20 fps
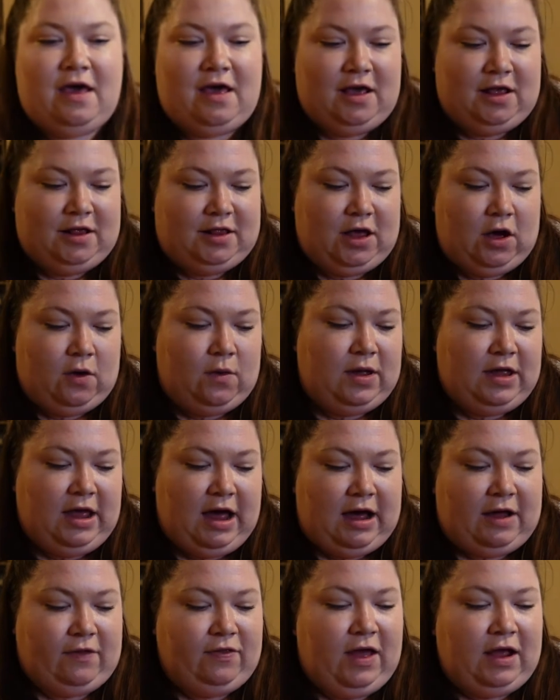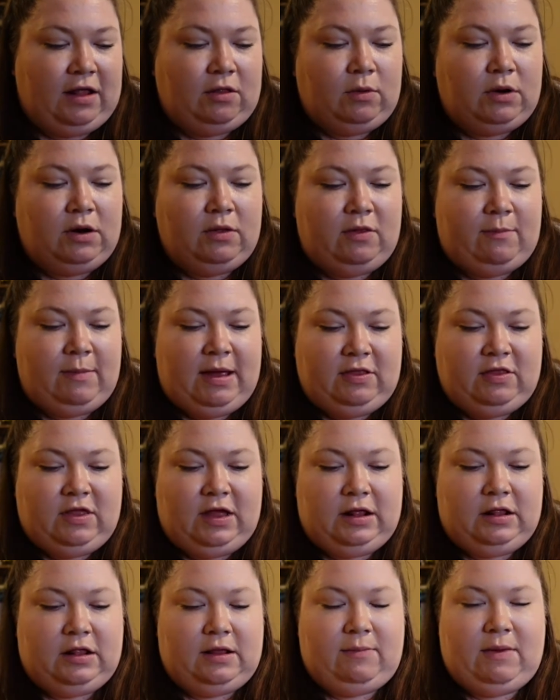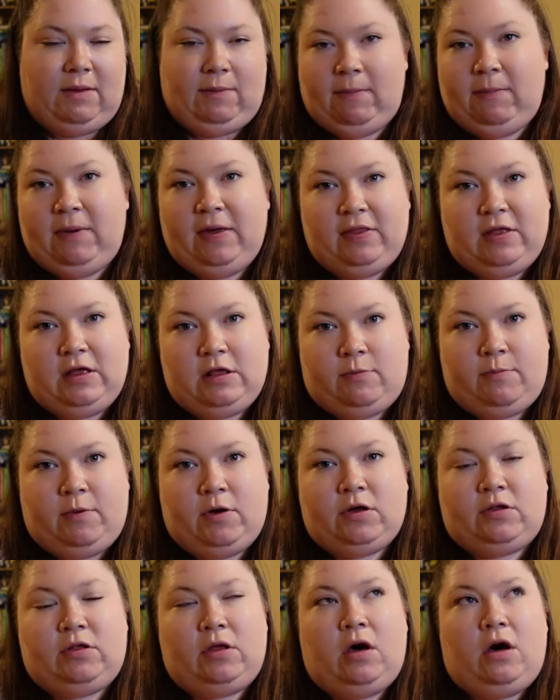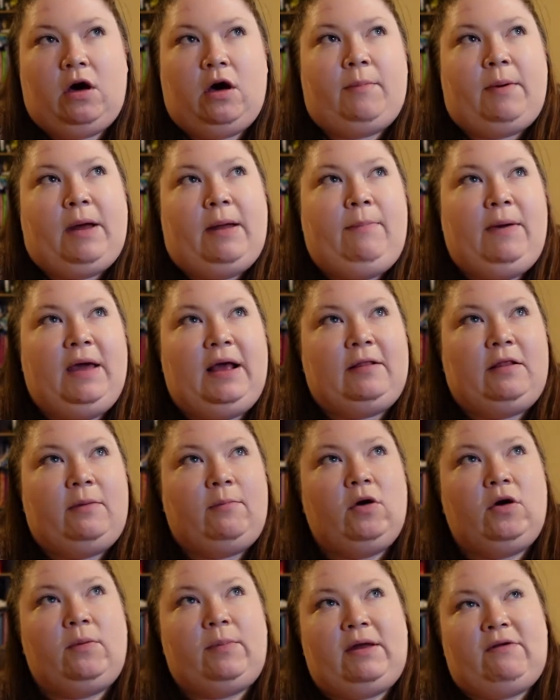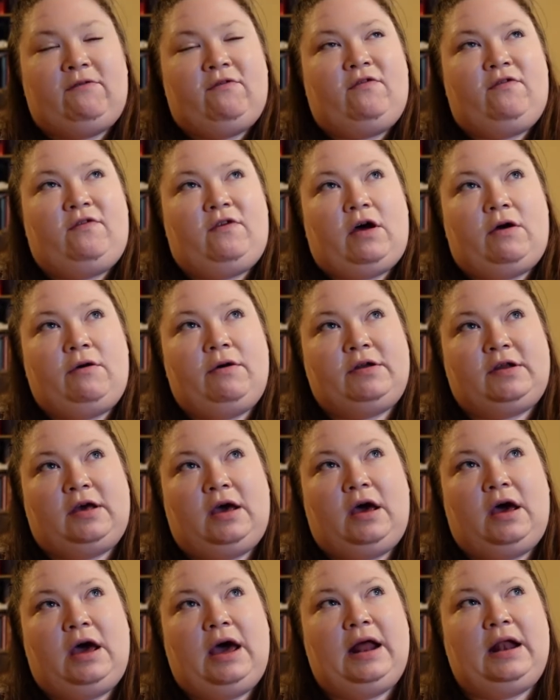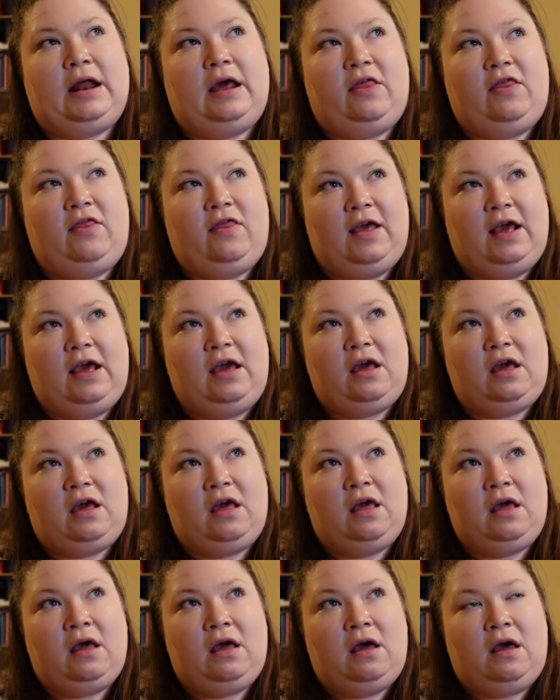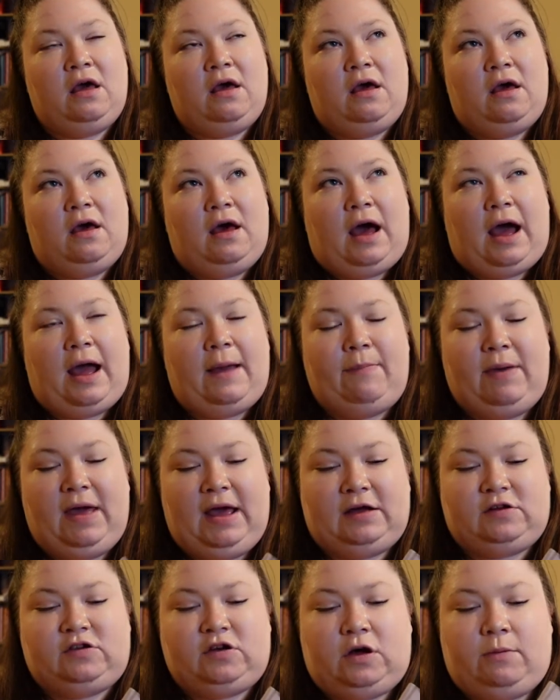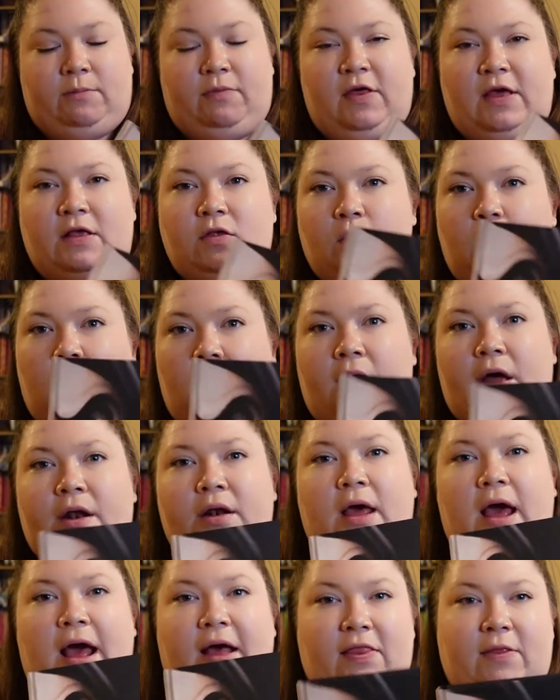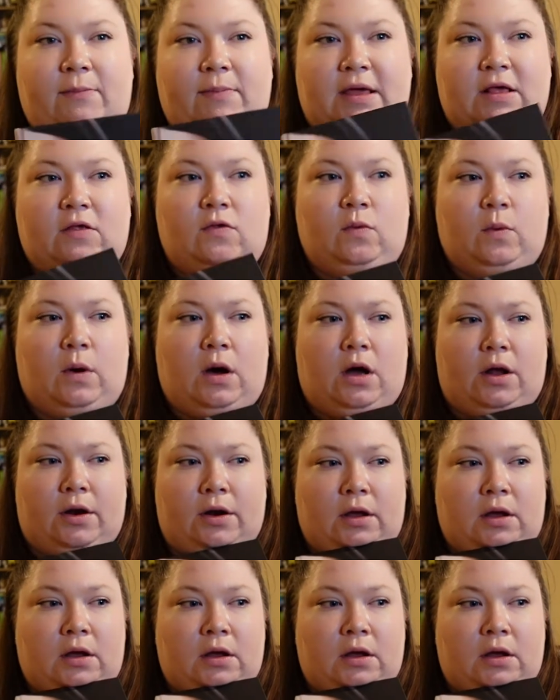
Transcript: So yeah, that's one of the main things that made me pick these books up. I picked them up in Florida, and I think I picked up this one and the Beast one,